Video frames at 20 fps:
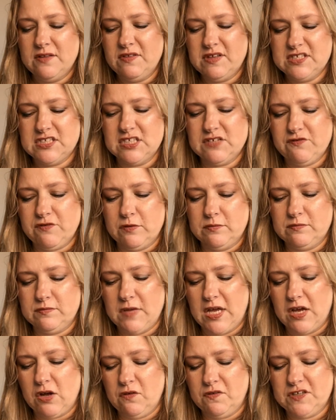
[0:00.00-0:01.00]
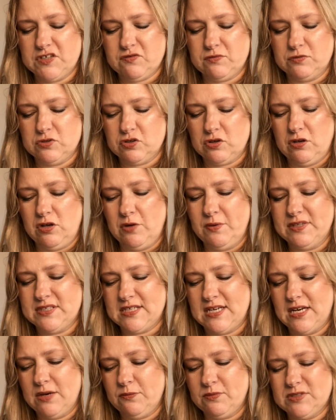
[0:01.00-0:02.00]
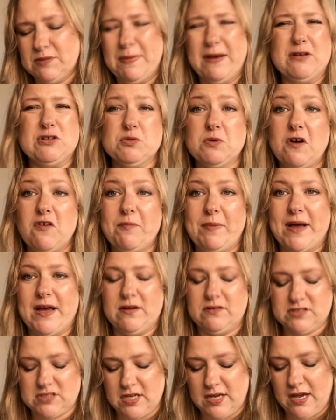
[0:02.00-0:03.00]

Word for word: This is from, I got this from John Lewis and it was about 12 pounds.